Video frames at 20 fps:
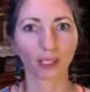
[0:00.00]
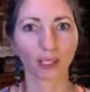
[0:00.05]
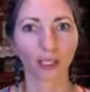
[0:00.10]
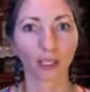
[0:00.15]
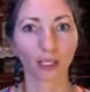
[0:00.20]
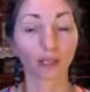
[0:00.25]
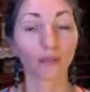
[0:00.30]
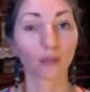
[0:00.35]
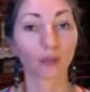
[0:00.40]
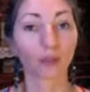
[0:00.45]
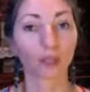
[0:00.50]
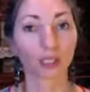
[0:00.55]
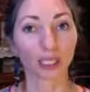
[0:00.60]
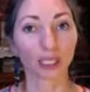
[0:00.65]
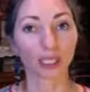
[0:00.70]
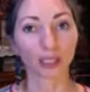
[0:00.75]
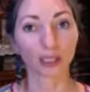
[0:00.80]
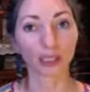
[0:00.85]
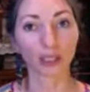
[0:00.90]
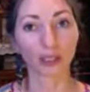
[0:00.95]
If you're
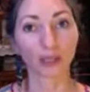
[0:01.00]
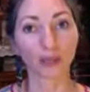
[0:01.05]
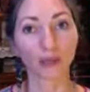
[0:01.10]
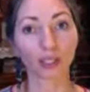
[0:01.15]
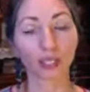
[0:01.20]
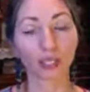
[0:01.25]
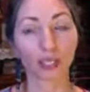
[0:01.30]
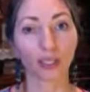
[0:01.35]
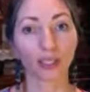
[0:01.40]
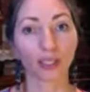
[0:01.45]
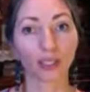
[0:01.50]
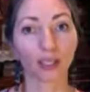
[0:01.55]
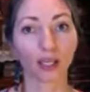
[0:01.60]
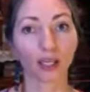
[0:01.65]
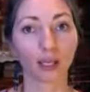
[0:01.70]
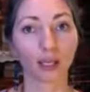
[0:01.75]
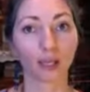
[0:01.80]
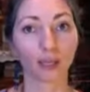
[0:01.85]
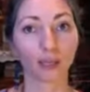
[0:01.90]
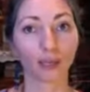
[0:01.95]
standing, you can
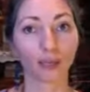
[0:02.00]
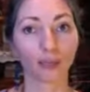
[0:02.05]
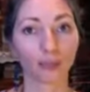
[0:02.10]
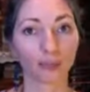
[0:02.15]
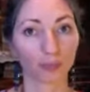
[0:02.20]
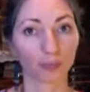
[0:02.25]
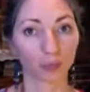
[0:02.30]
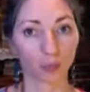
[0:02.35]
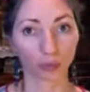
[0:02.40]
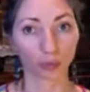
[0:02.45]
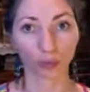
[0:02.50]
do